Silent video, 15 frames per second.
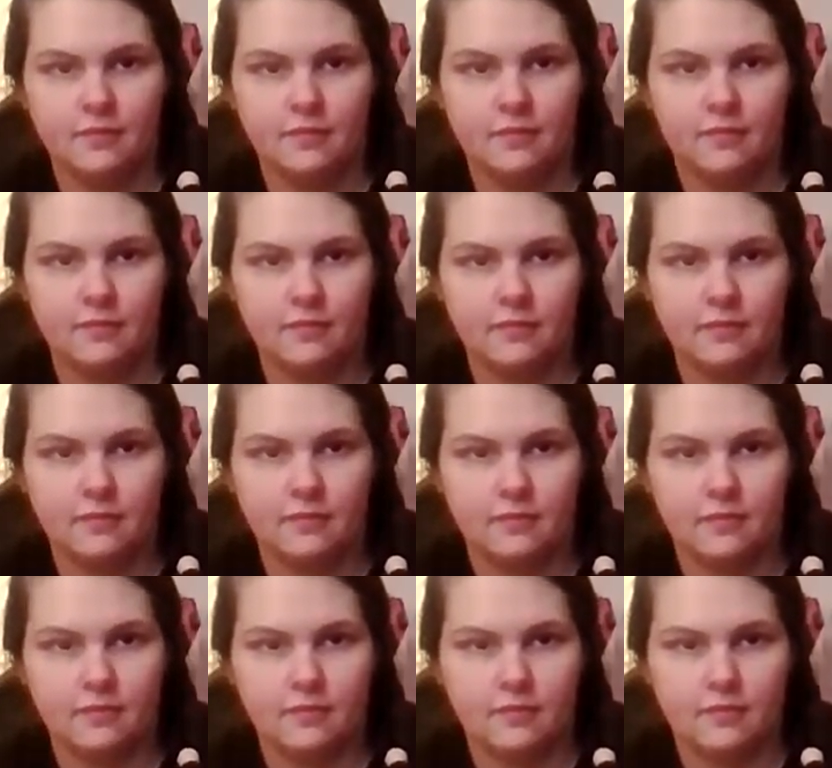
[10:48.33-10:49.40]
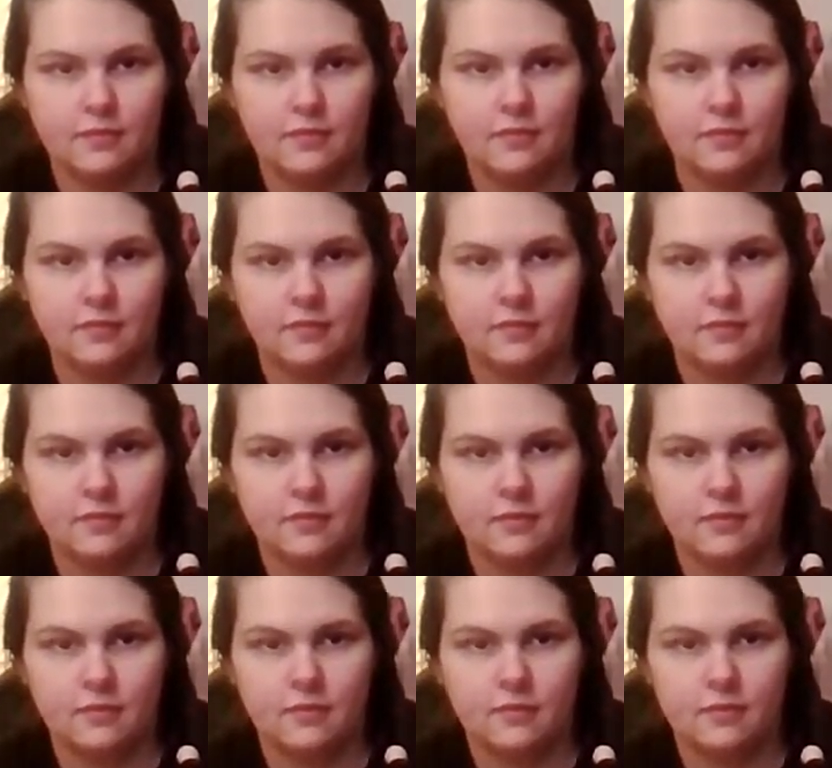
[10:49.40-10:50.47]

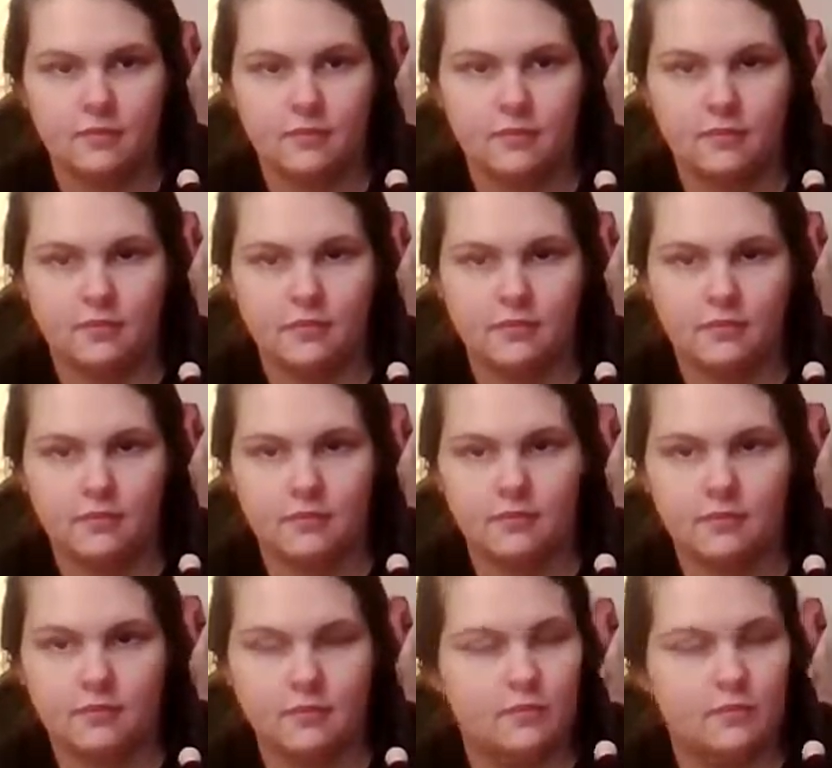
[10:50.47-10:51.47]
No words are spoken by the person on screen.